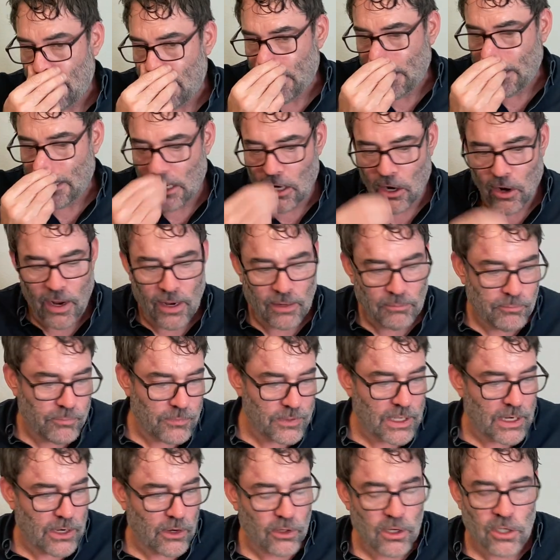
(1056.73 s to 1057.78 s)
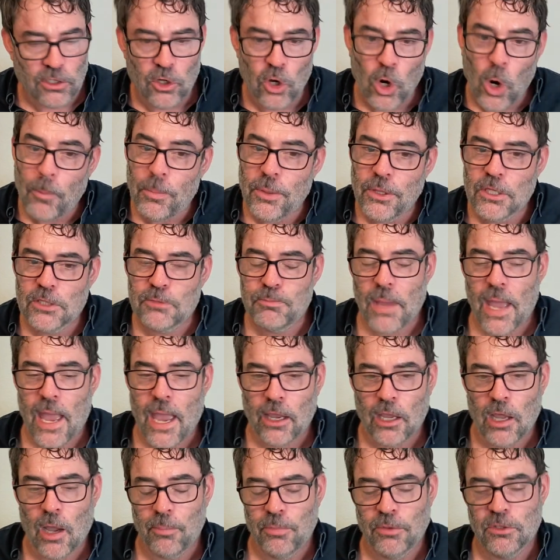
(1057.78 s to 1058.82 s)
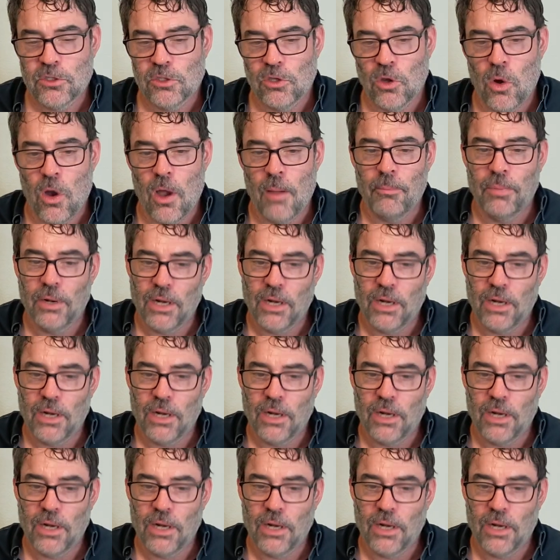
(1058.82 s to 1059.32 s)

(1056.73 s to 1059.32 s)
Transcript: can you open this back up and so on,